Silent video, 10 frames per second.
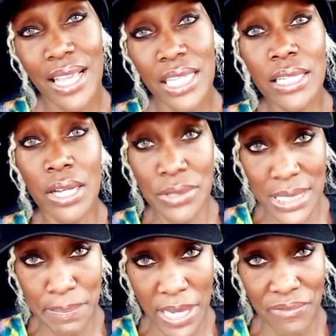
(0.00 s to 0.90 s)
You don't
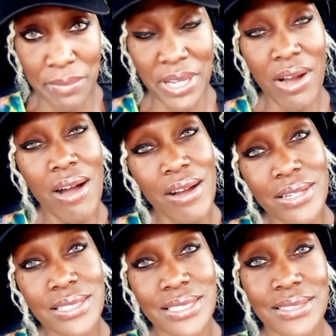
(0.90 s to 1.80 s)
speak from your
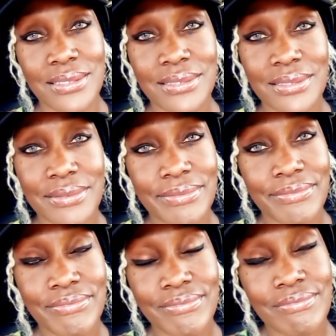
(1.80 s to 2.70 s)
heart.
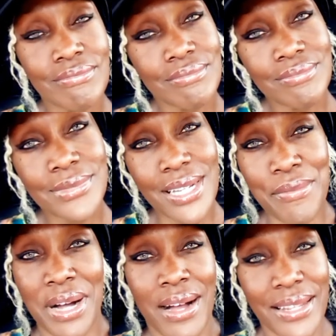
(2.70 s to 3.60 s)

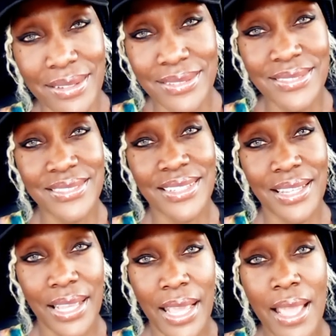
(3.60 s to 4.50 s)
Come on.
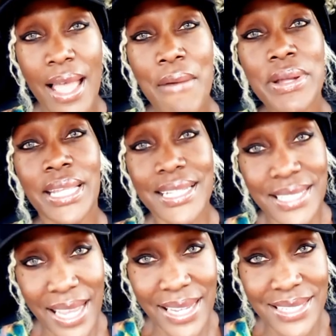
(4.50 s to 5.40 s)
How many
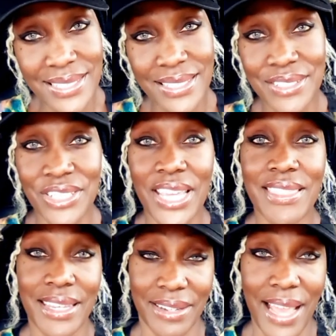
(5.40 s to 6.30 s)
days do you
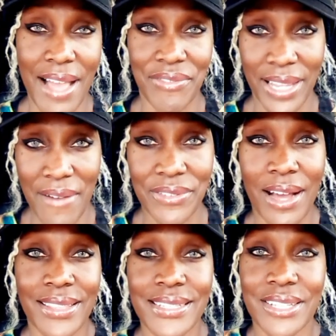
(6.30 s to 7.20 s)
think you have left
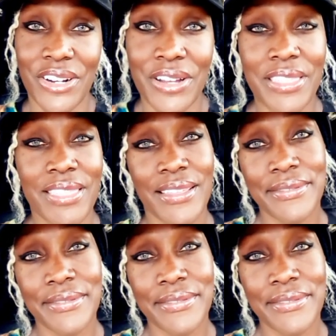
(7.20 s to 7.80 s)
on this earth?